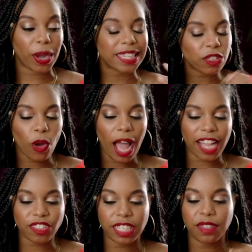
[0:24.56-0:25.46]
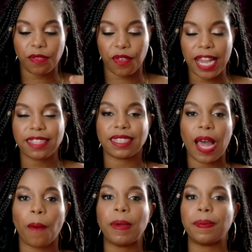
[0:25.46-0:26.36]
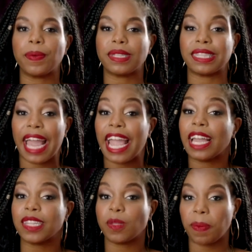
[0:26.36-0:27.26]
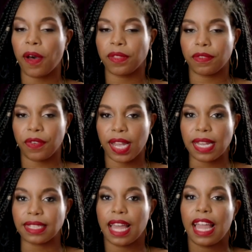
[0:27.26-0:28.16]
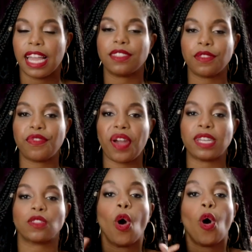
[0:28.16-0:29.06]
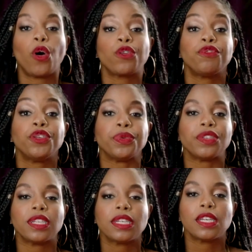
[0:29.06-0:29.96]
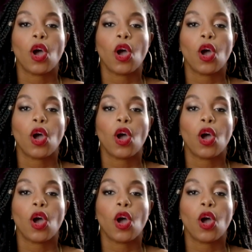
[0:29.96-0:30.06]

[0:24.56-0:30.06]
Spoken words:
Actually, the phrase is how people say and spell the phrase. It's the phrase en route.